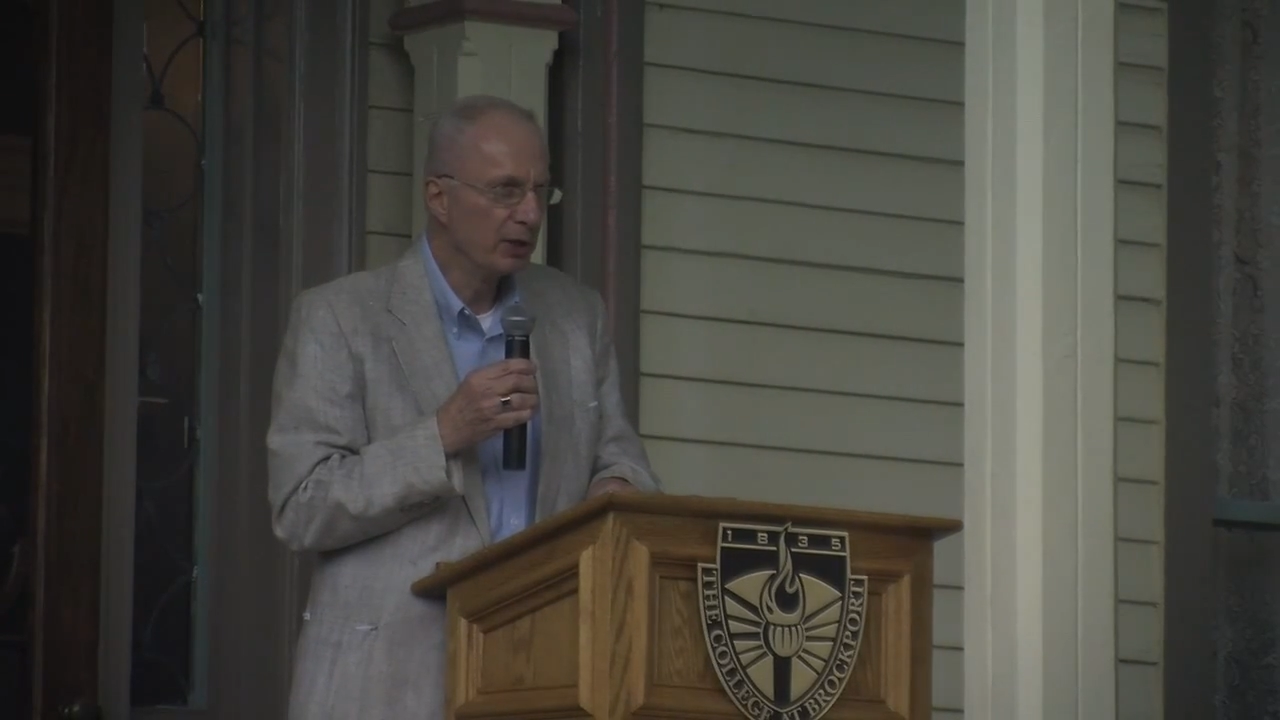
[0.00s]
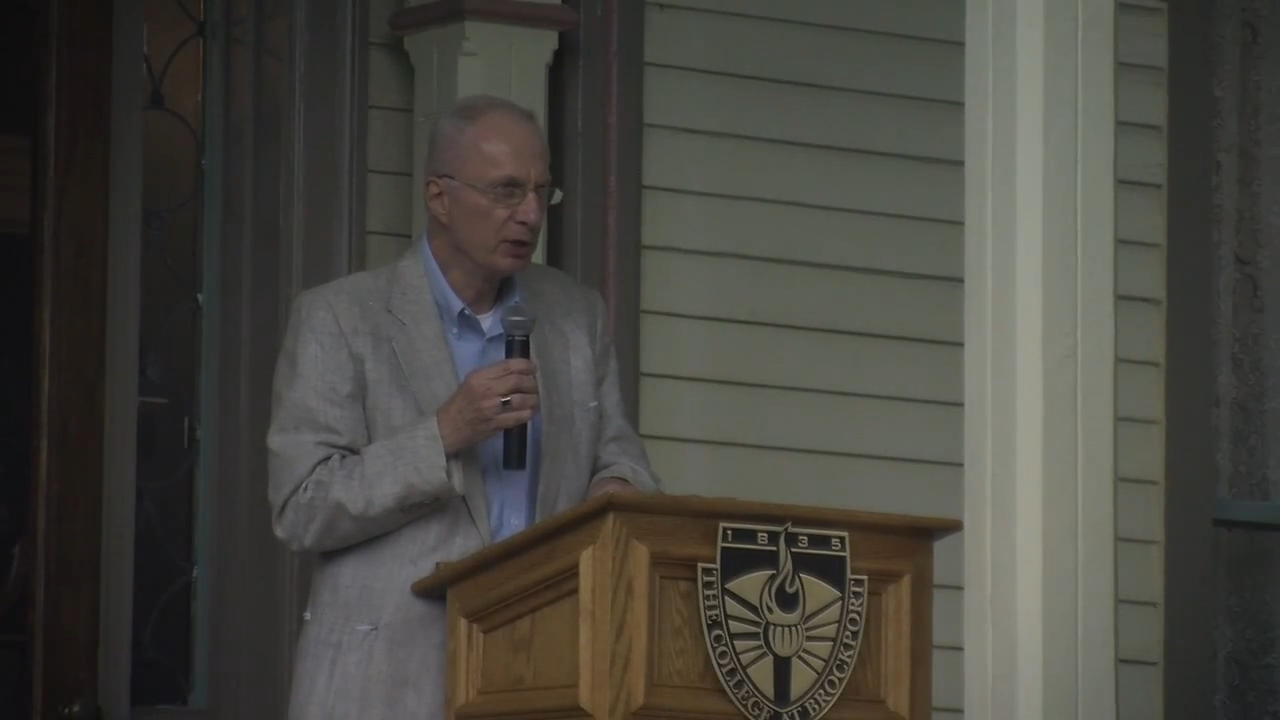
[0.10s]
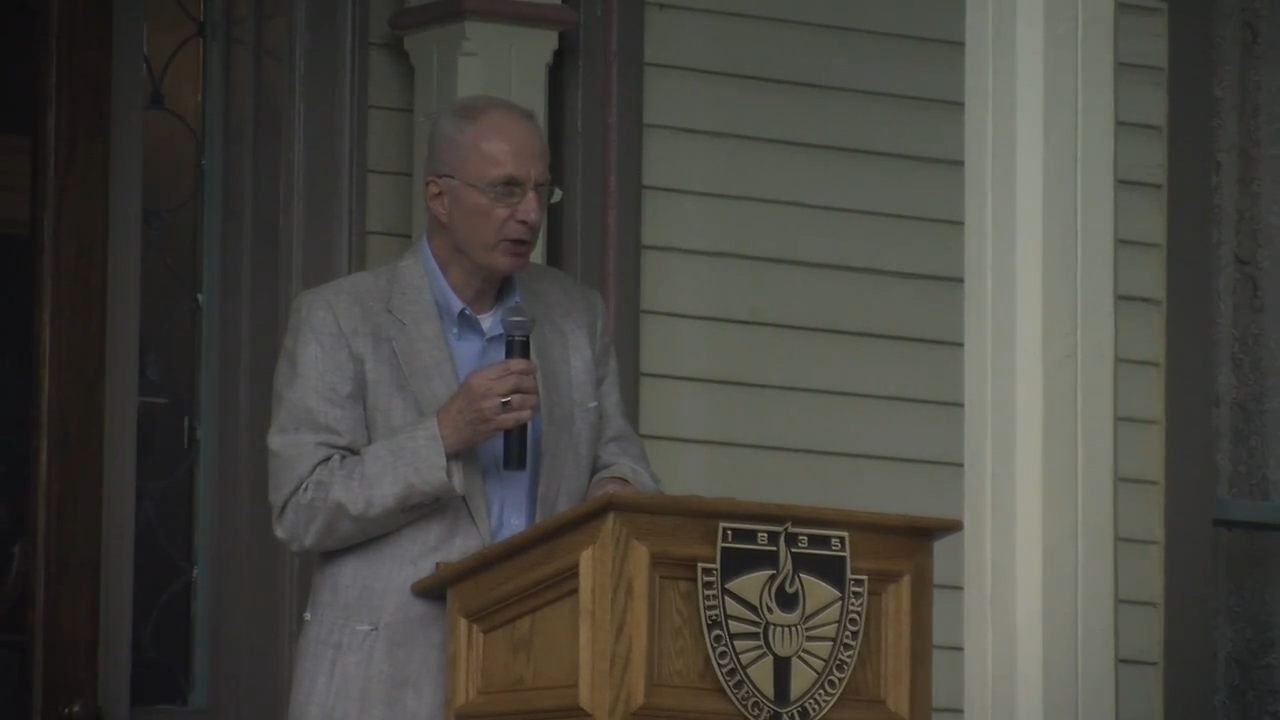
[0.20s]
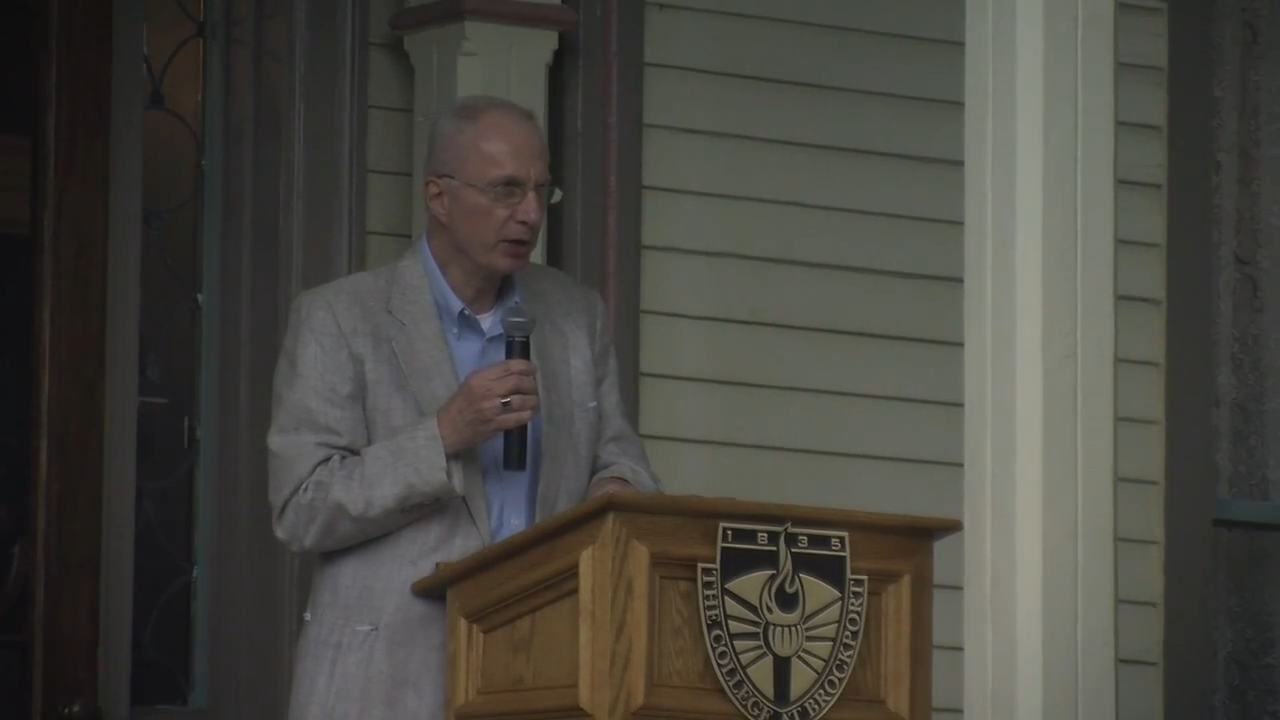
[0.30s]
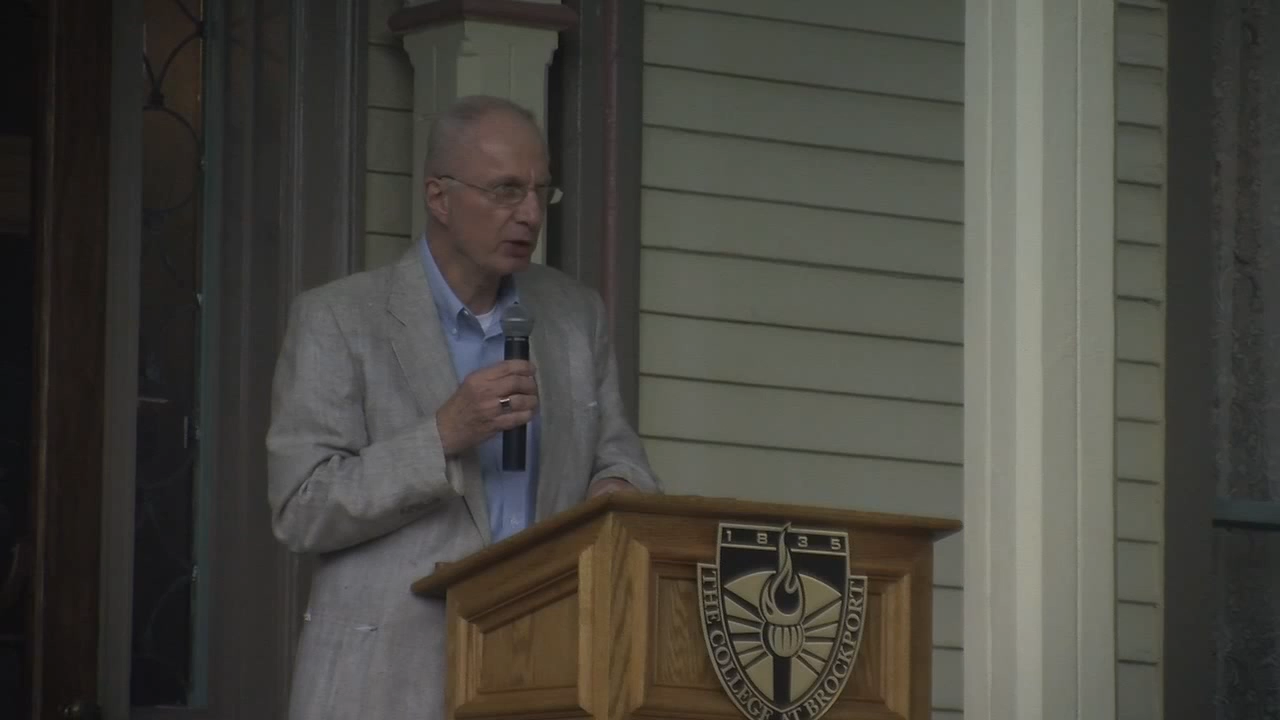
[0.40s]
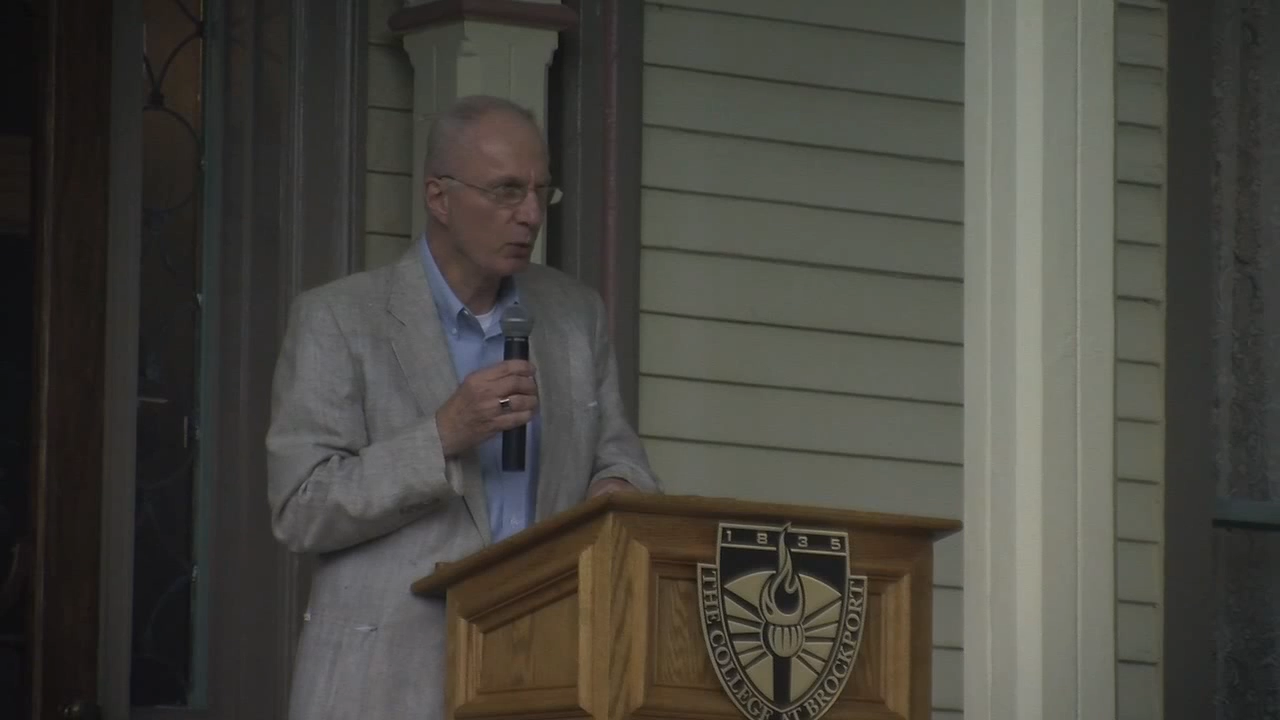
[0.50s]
Derek